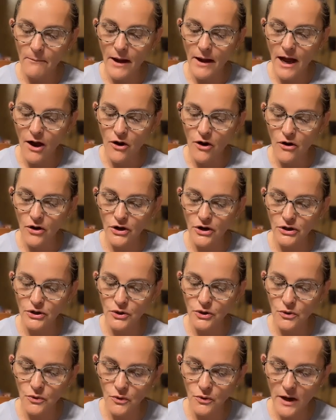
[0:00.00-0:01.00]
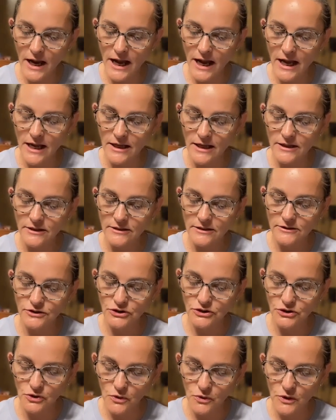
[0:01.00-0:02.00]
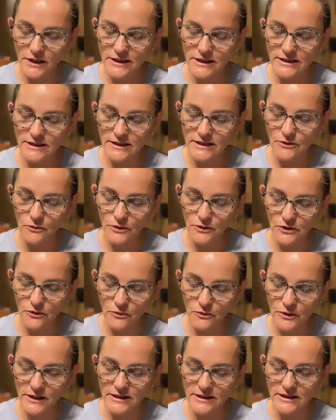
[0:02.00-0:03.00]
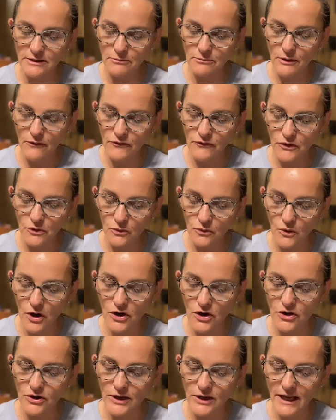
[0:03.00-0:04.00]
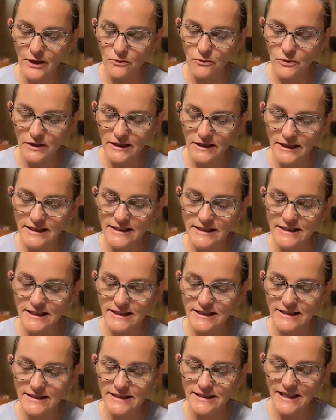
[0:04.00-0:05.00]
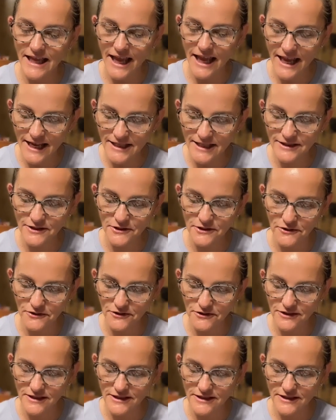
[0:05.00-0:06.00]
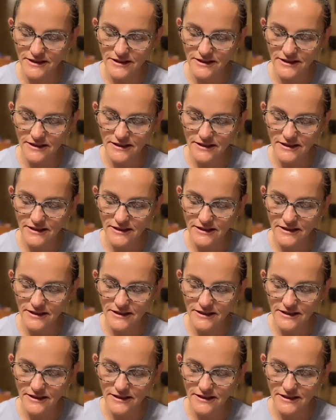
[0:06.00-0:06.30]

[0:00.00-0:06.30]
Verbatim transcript: my heart cry joins with the wisdom of your Word and releases answers.